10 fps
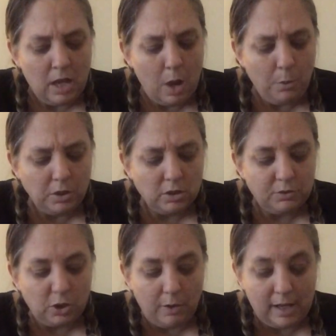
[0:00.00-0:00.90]
I wondered
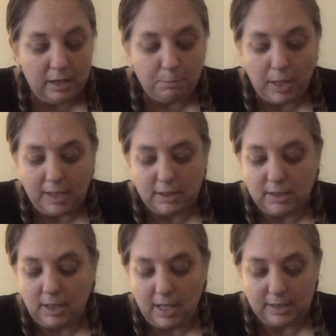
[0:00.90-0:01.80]
if Joanne had planned to
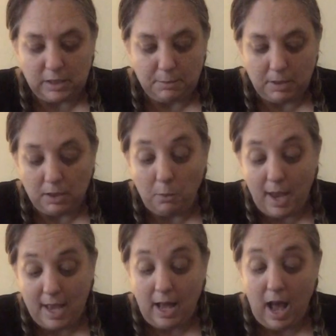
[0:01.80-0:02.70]
sit next to me the
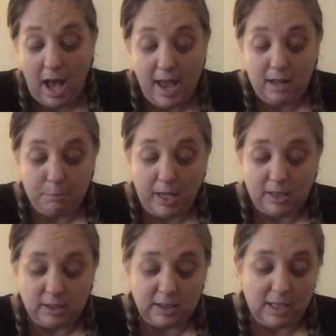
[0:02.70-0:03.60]
way I had
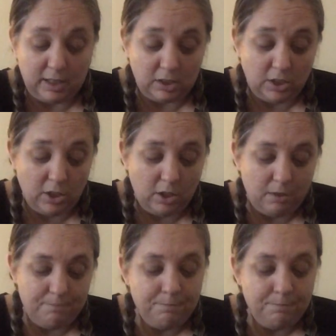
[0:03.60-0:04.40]
planned to sit next to her.